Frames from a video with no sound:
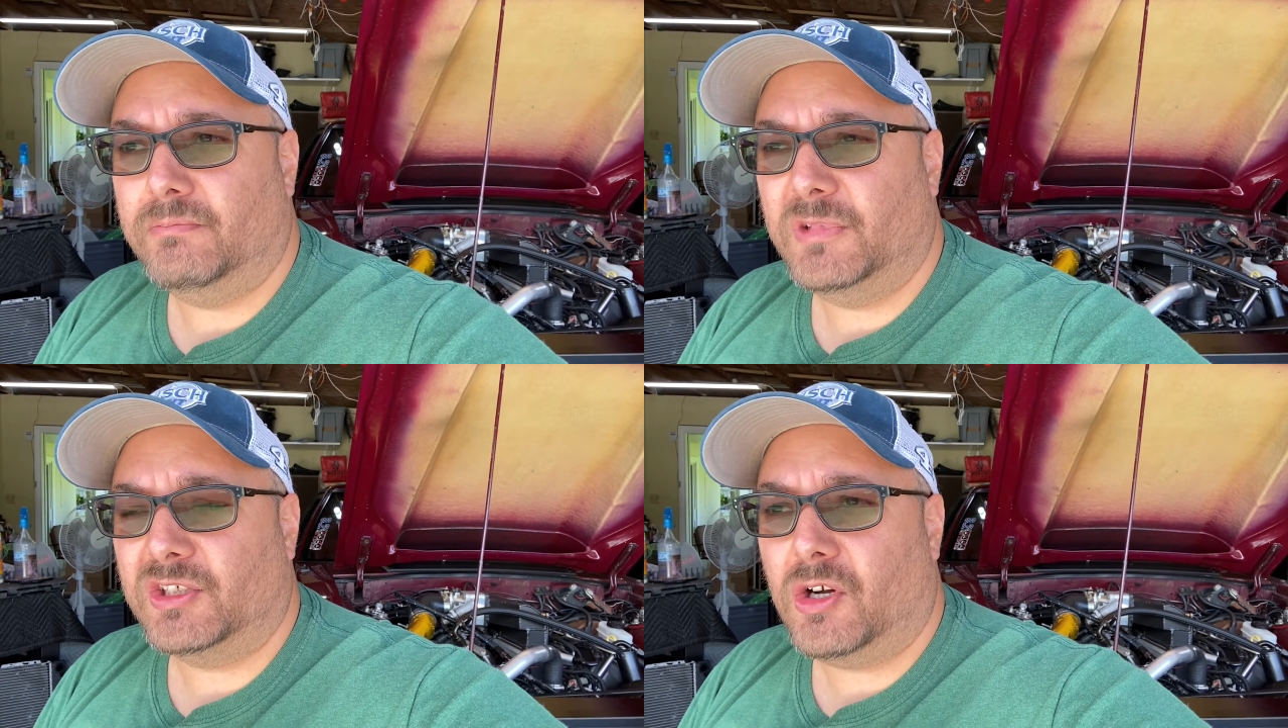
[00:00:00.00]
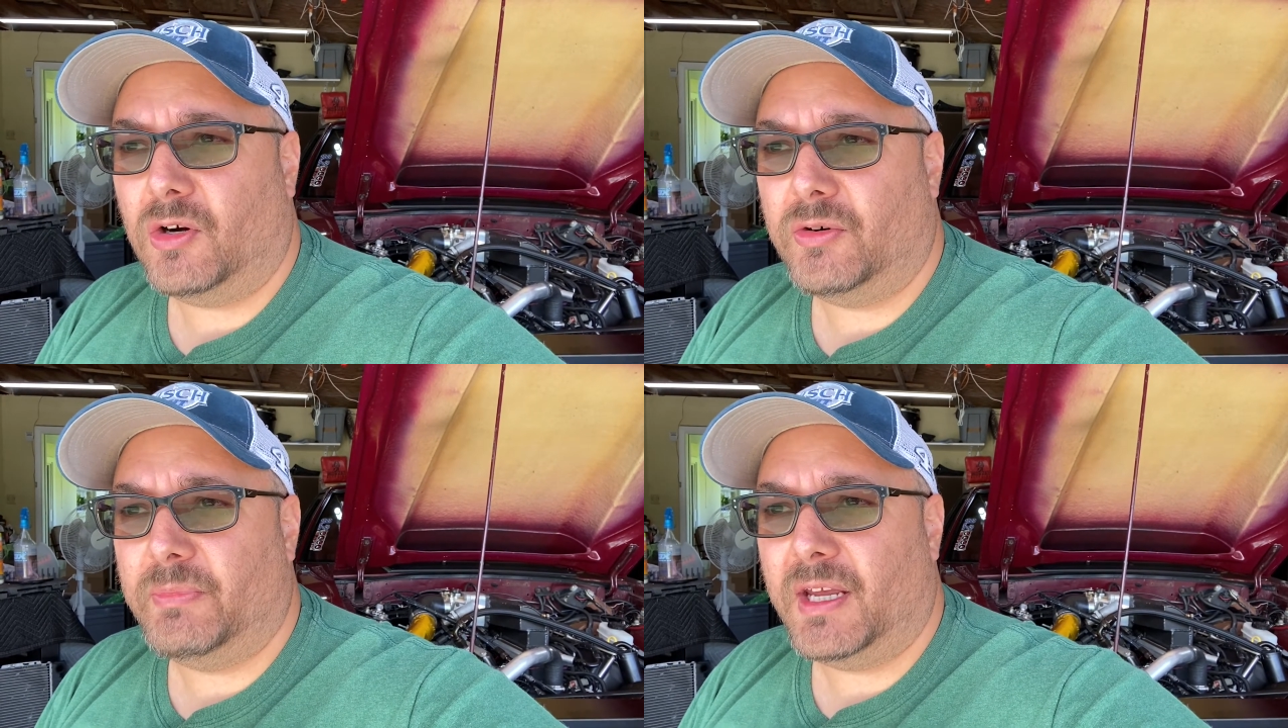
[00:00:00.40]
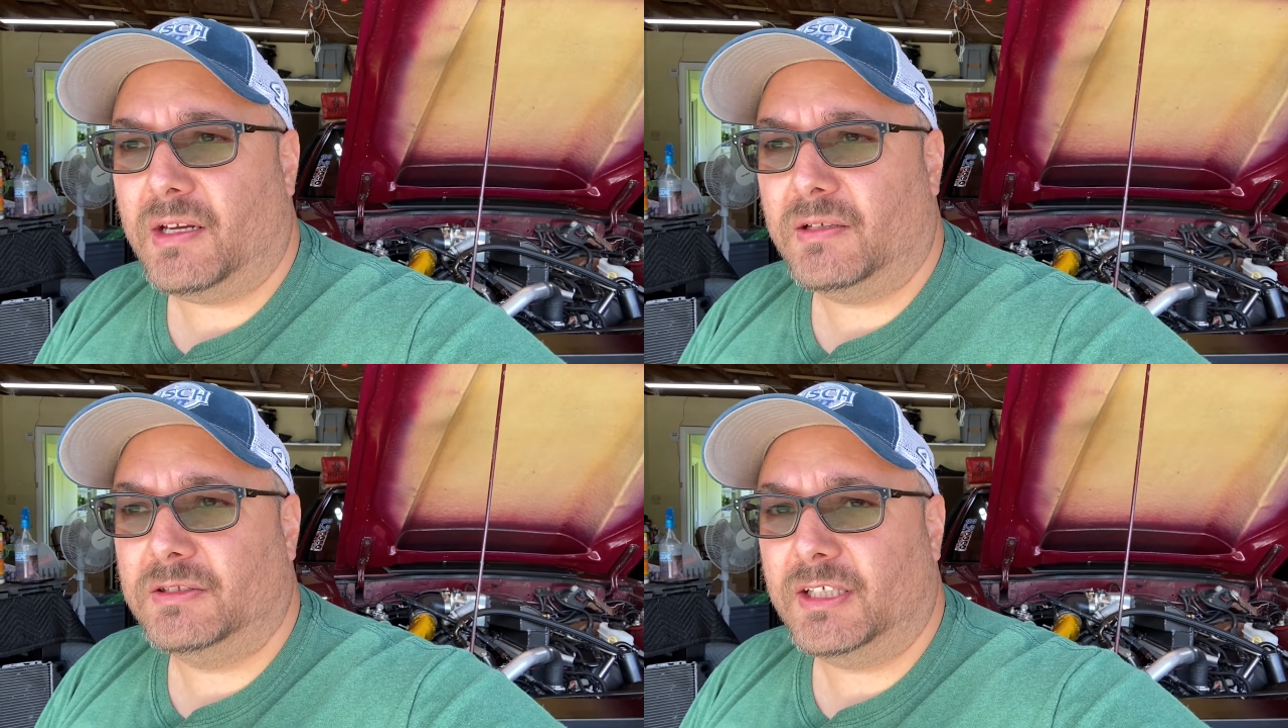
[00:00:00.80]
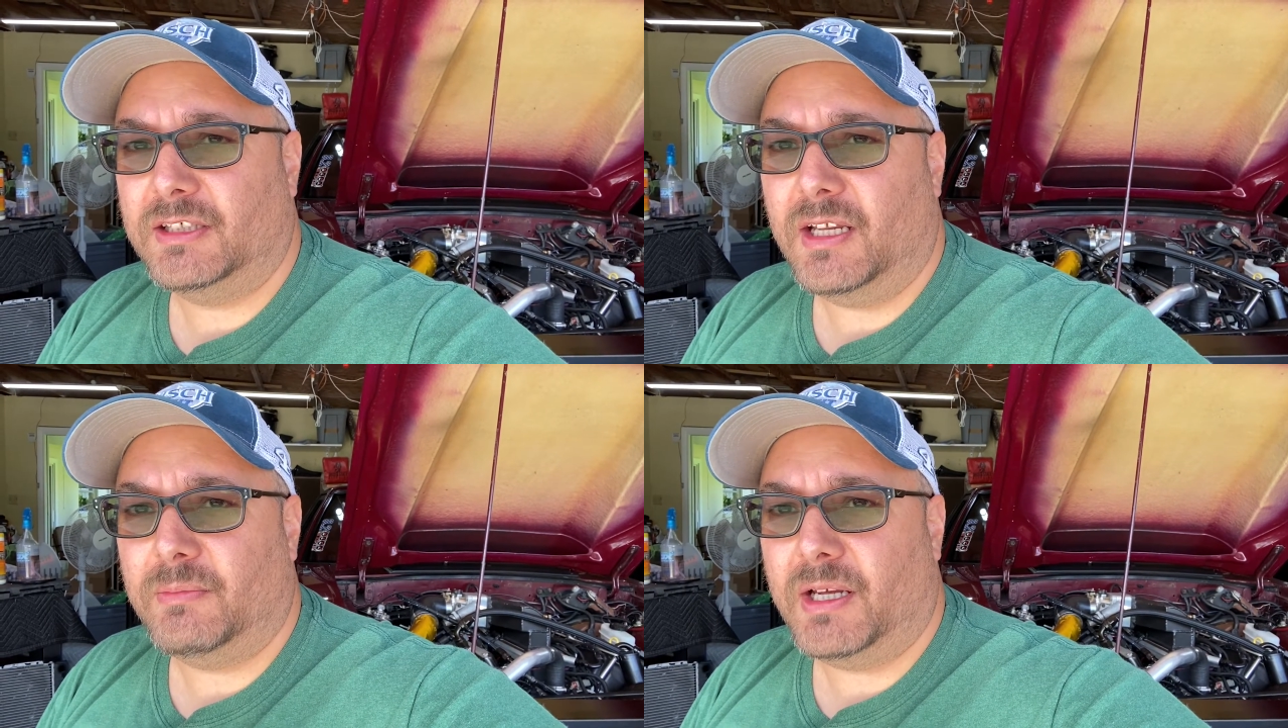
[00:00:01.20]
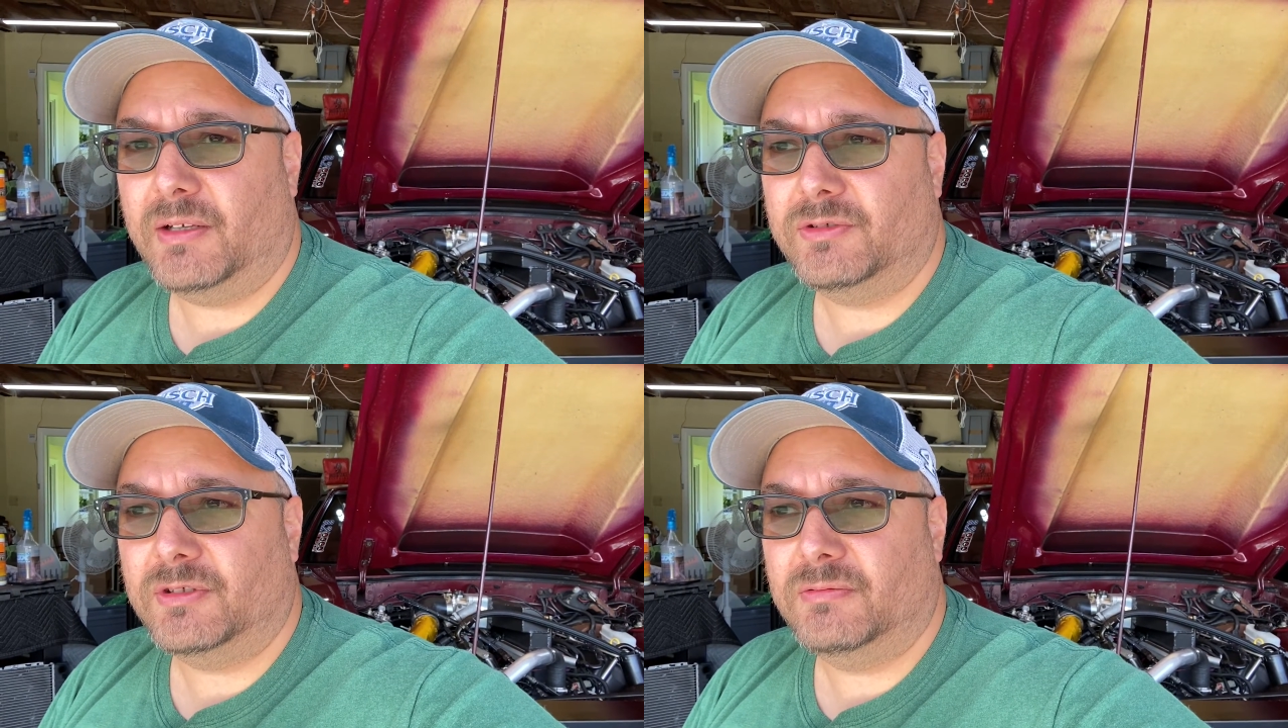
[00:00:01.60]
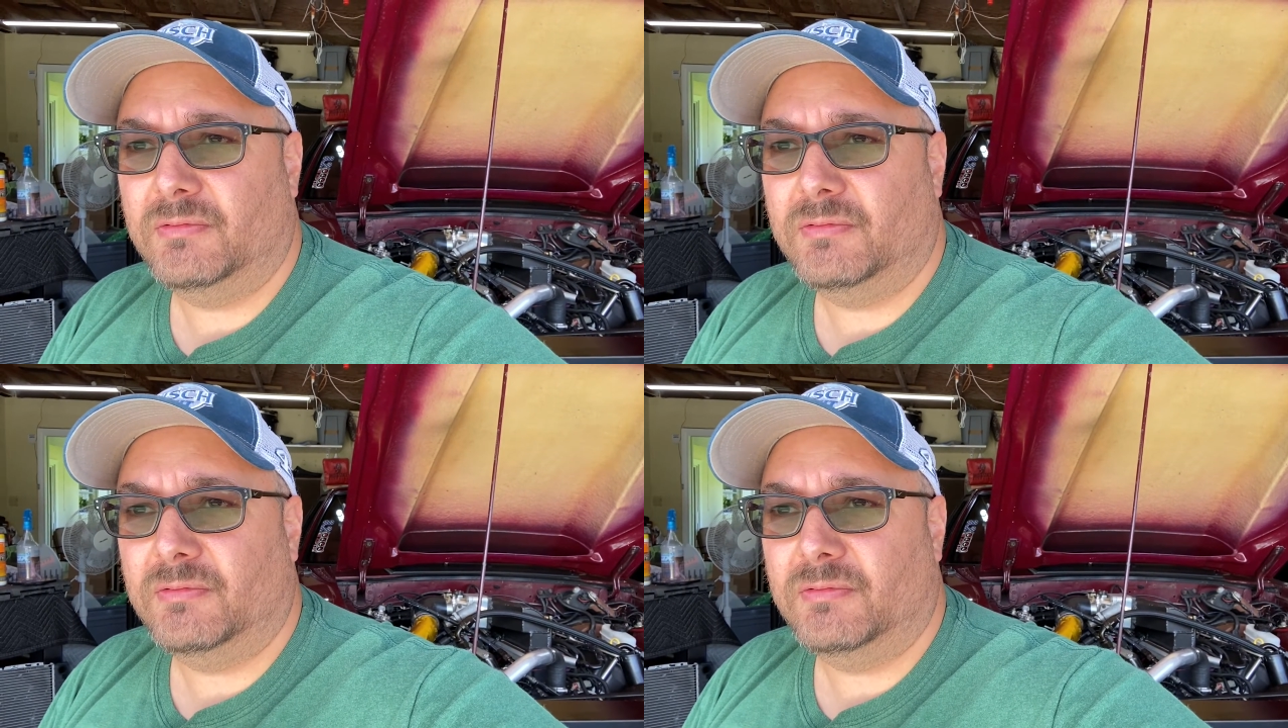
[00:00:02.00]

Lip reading: This car would make 16 pounds,